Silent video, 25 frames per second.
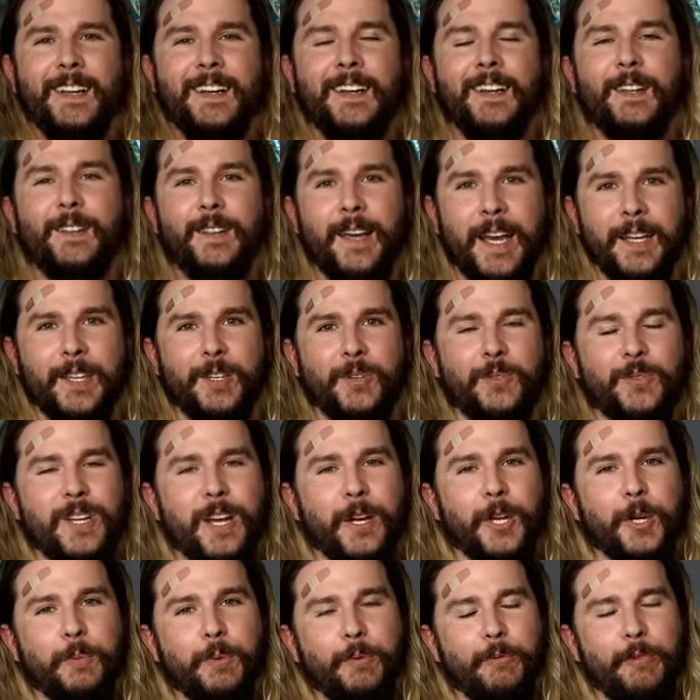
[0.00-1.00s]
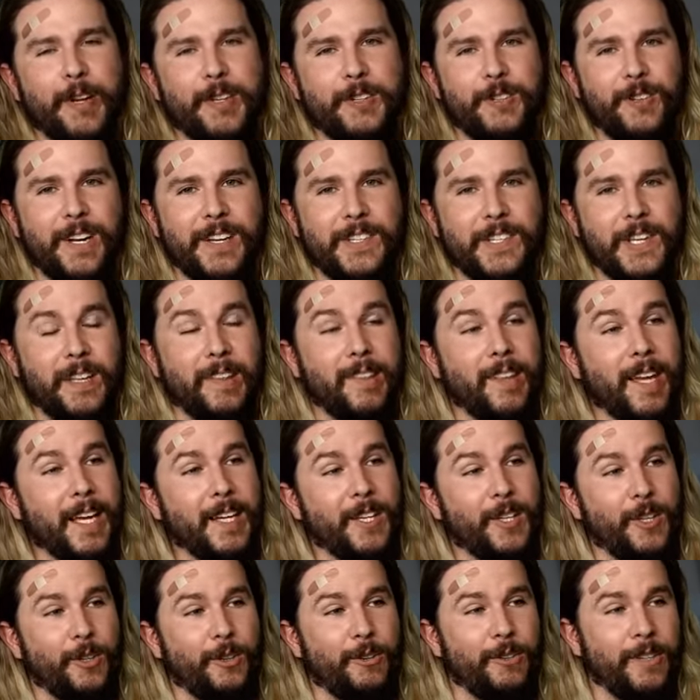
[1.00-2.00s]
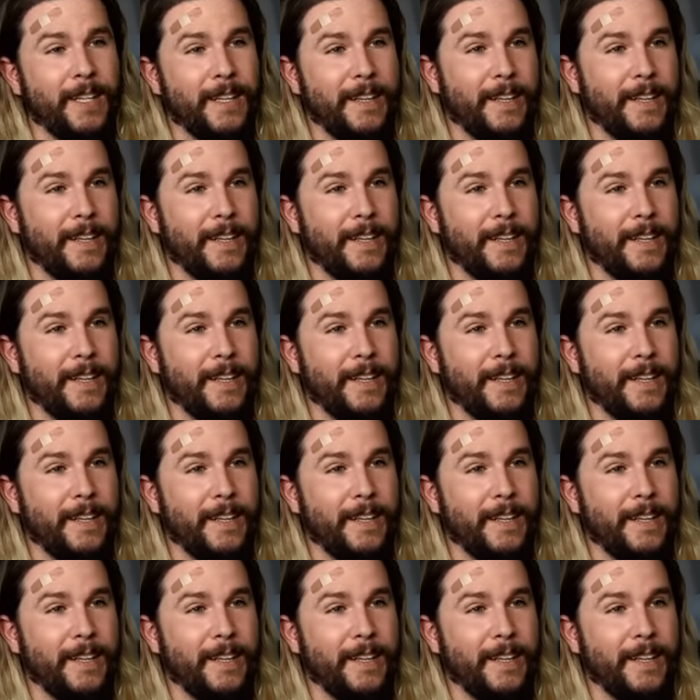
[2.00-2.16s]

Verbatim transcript: thank you. Tell your professor I say thank you